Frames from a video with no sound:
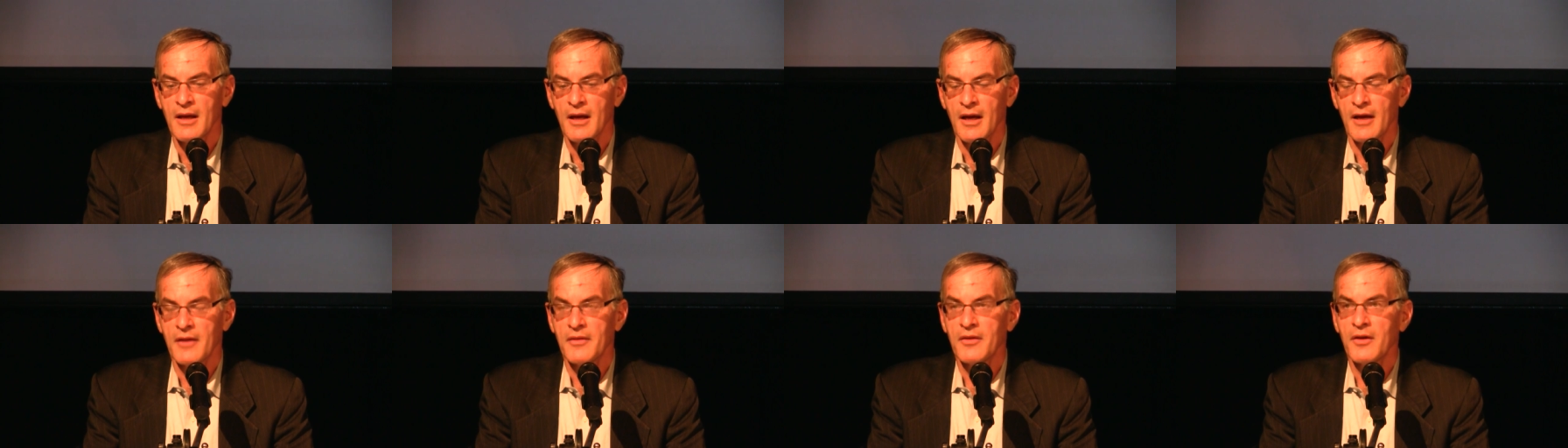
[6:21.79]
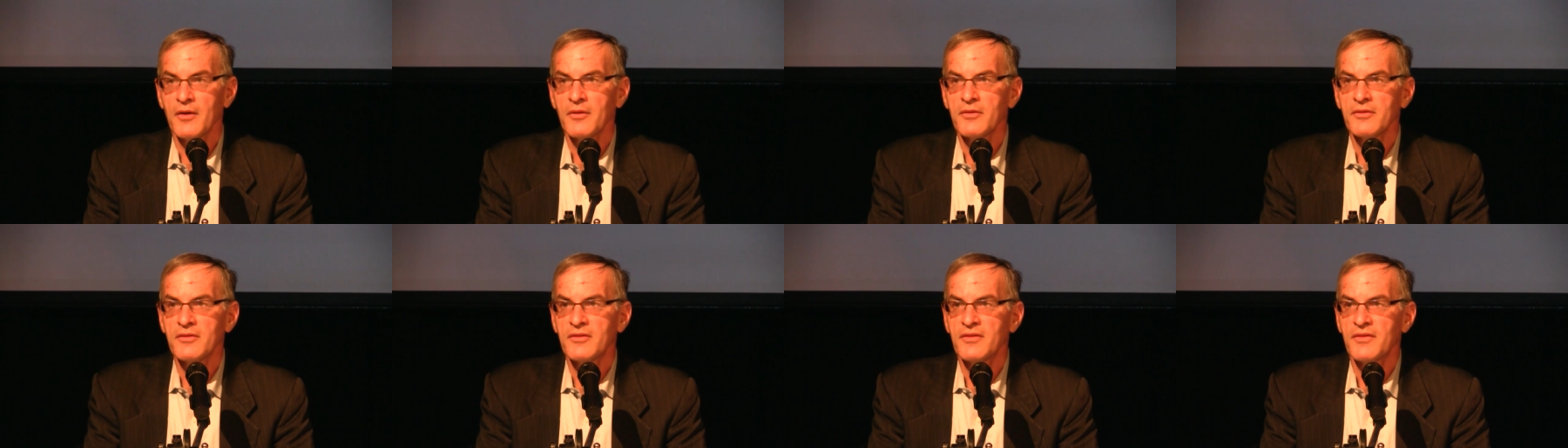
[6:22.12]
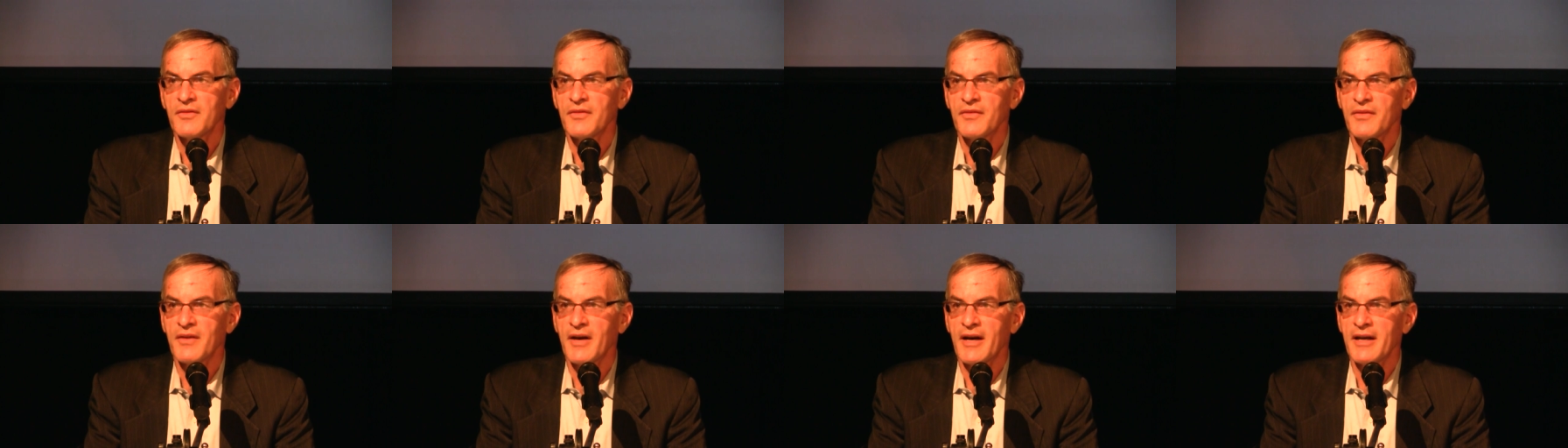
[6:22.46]
And
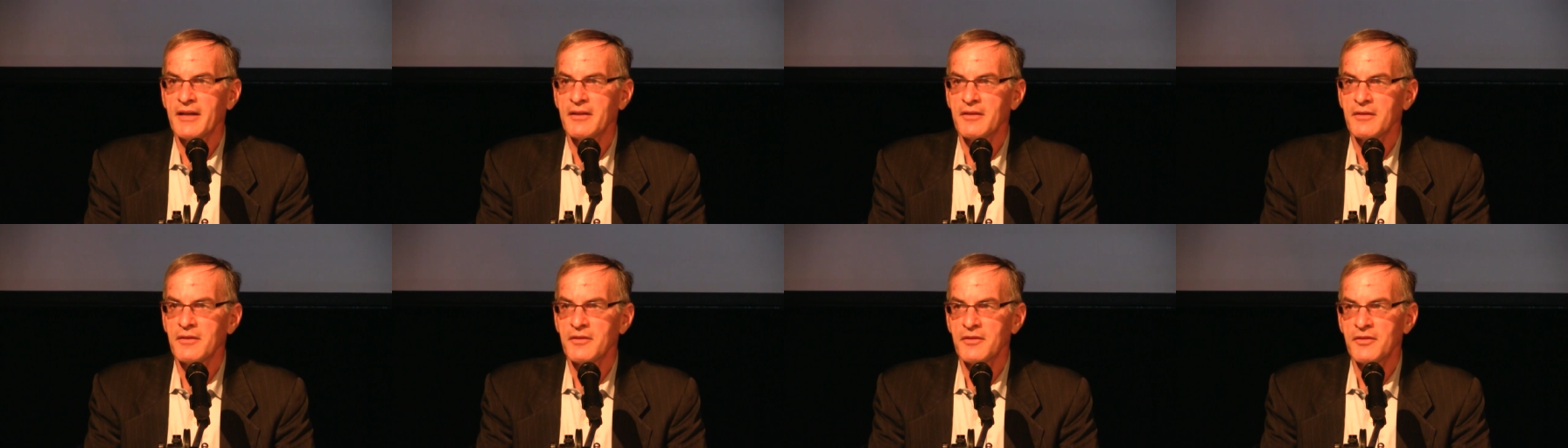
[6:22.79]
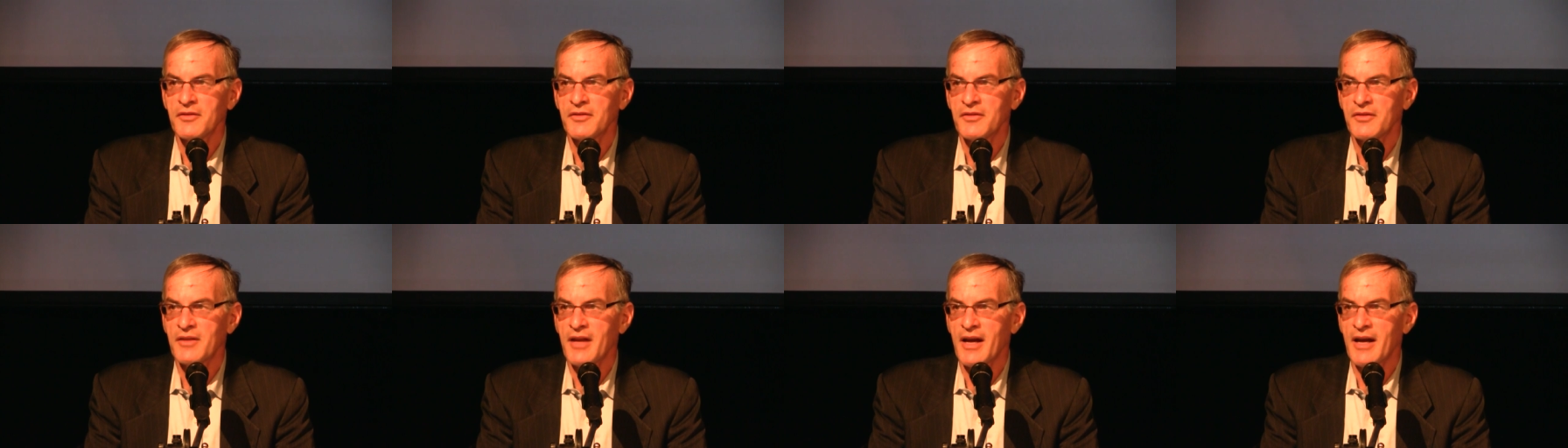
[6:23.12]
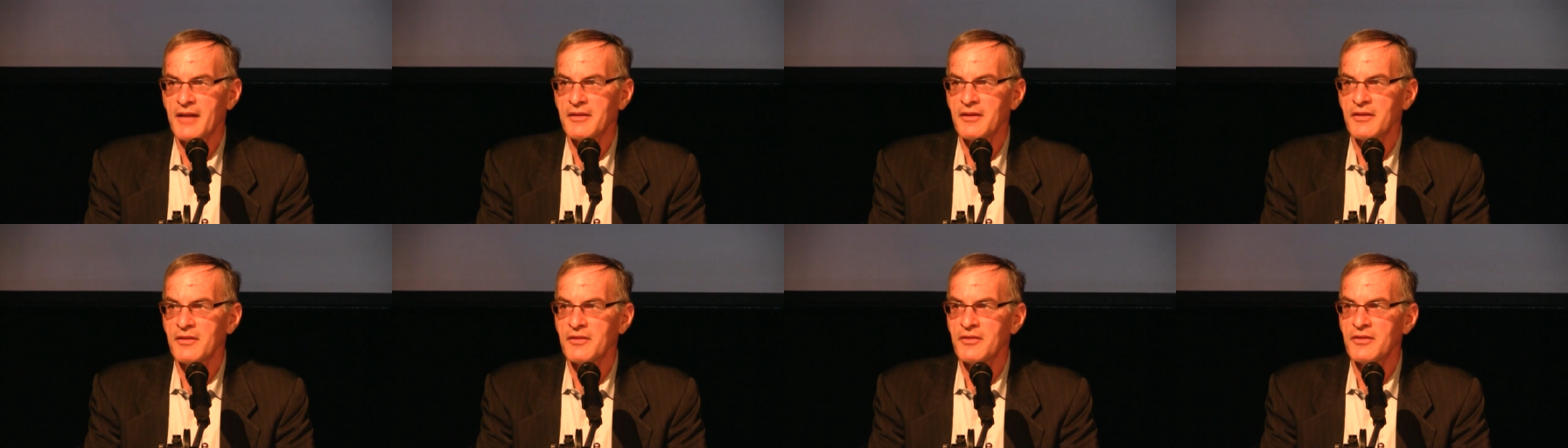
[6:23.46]
those final
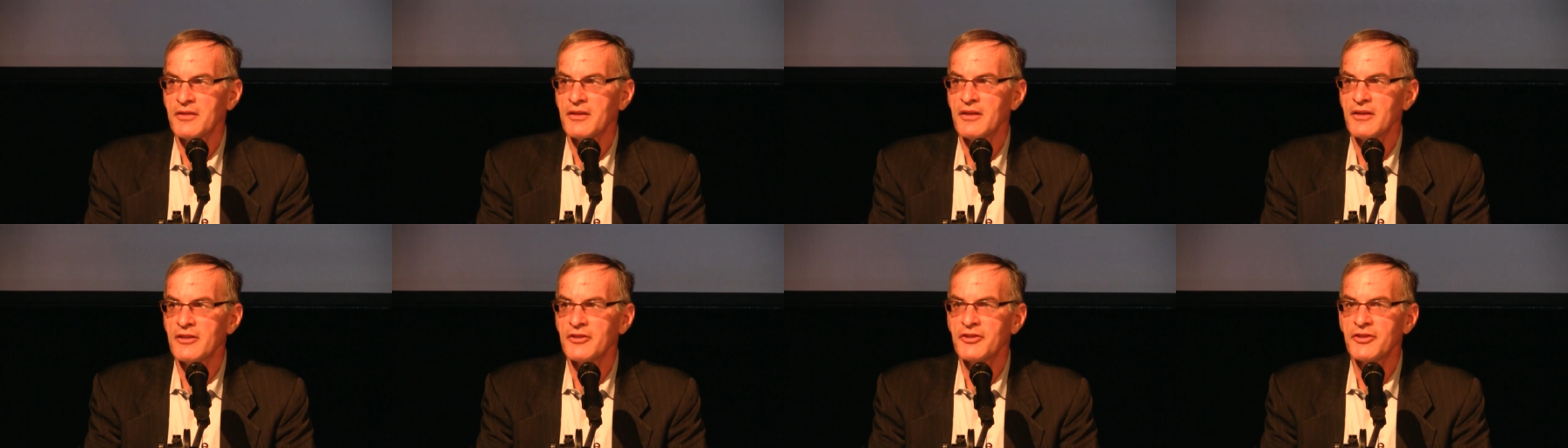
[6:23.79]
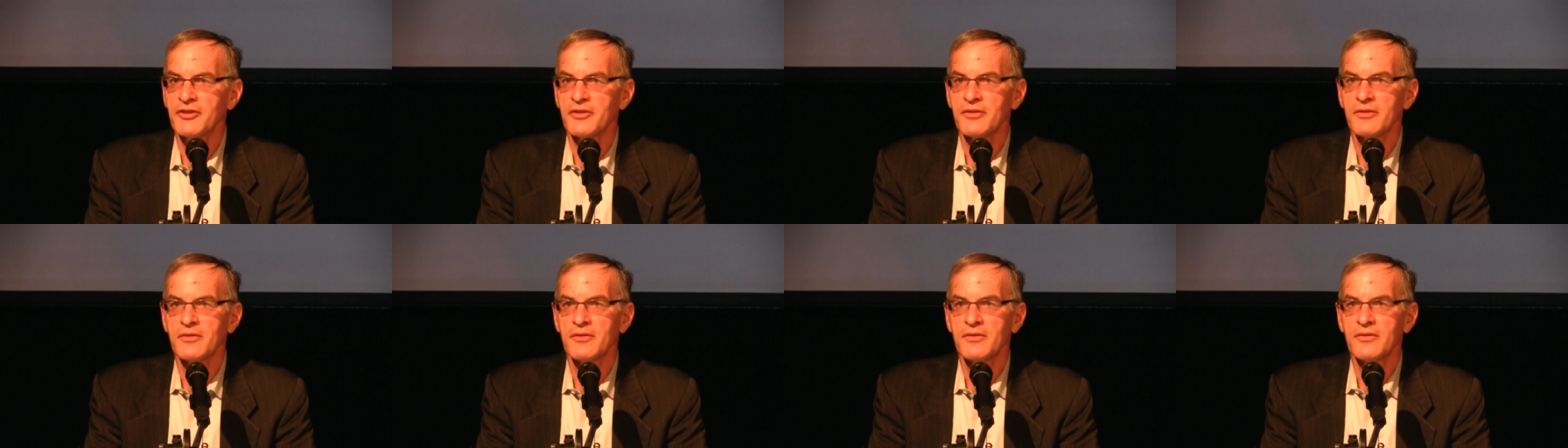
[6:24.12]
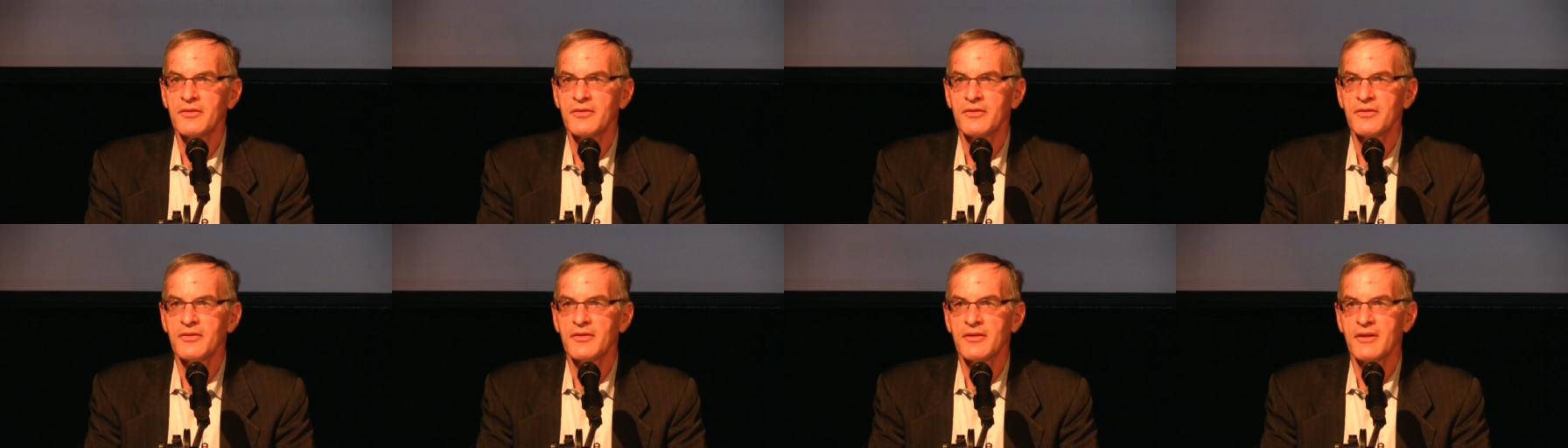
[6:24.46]
status
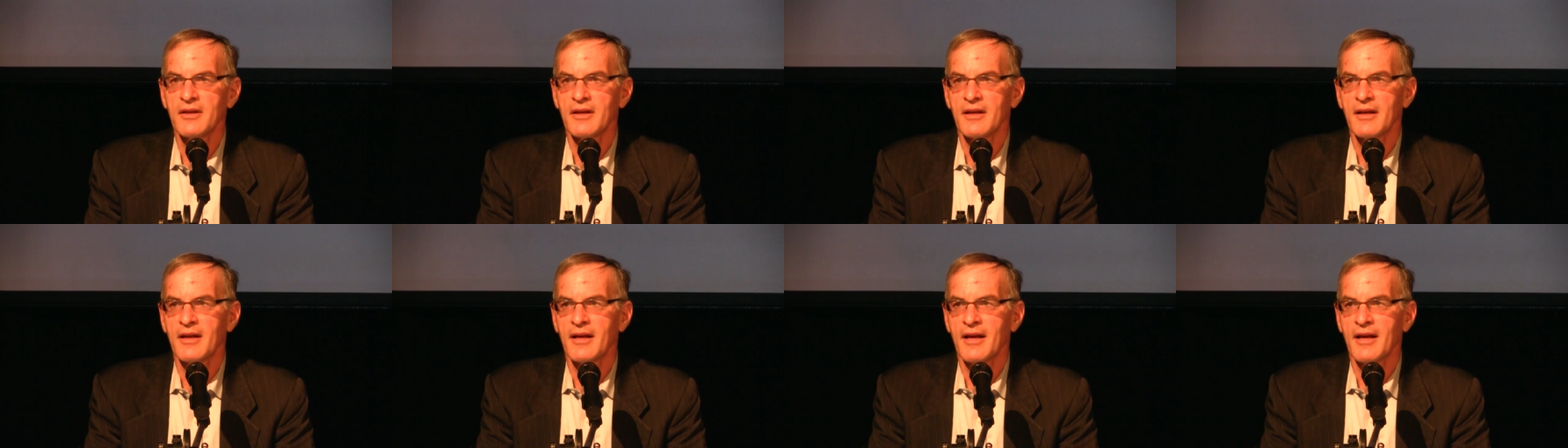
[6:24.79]
issues,